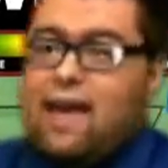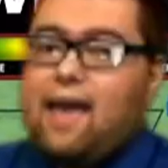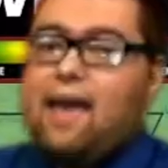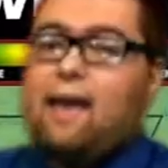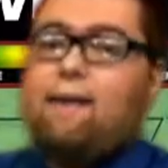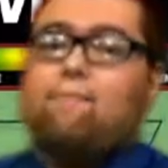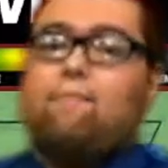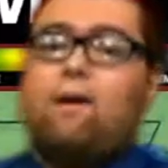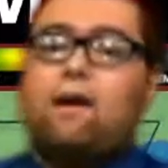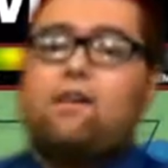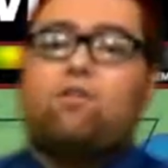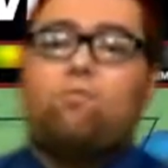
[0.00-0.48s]

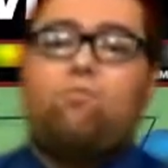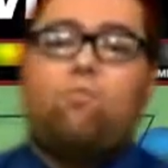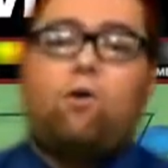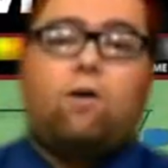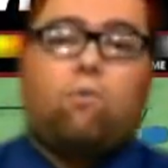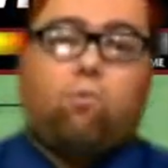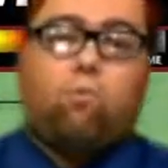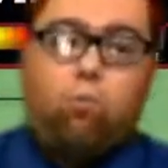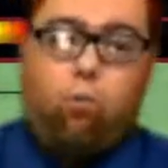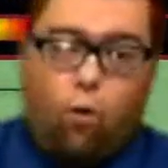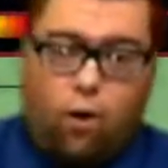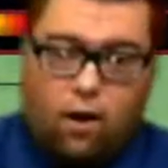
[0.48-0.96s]
and much
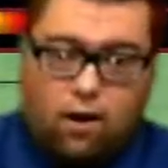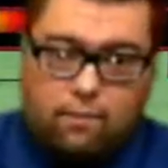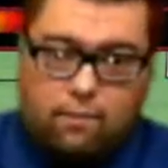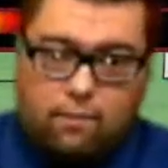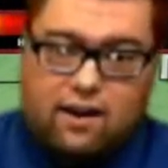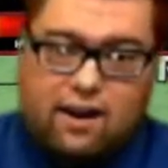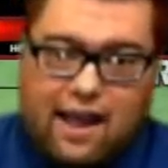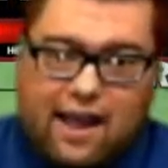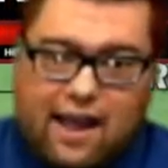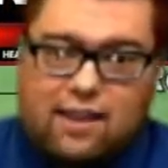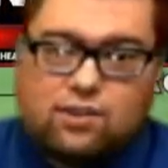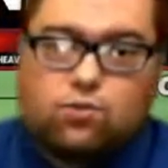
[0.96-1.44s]
more
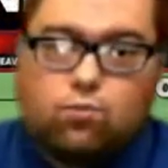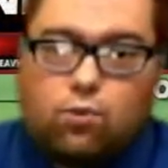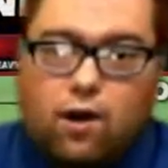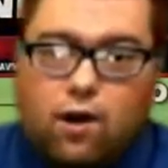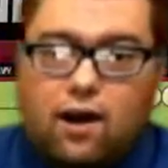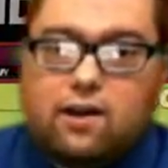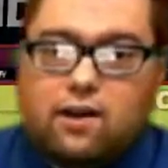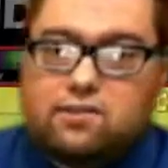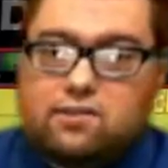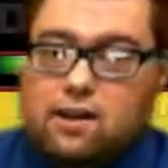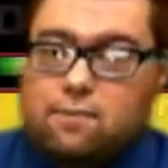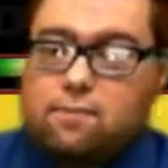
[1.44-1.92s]
warmer as
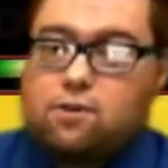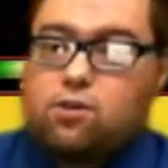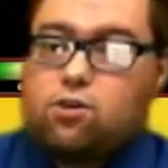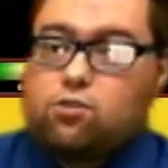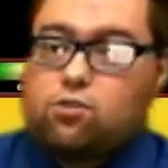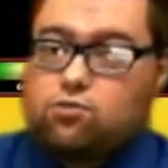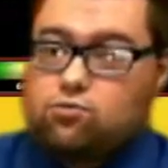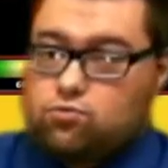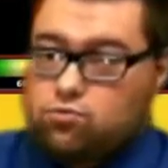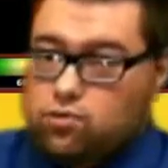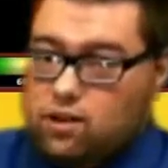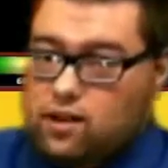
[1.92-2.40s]
well, as
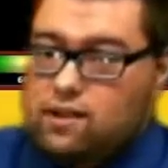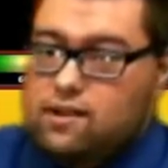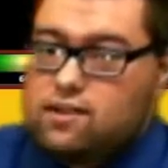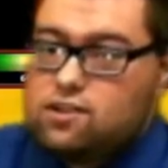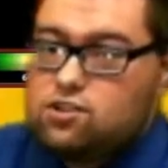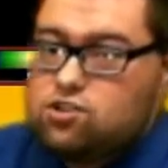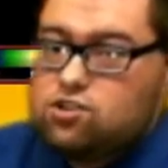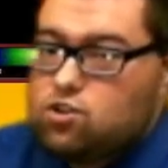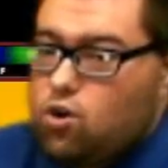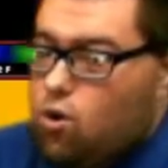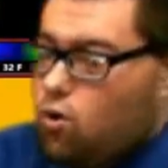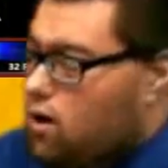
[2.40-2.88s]
temperatures really
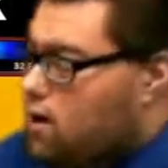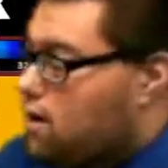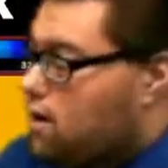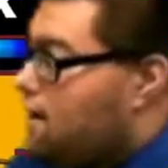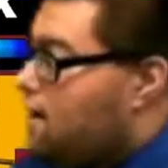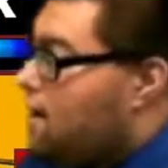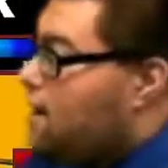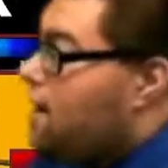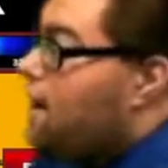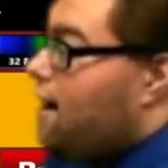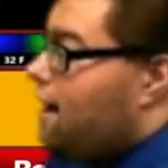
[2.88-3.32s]
soar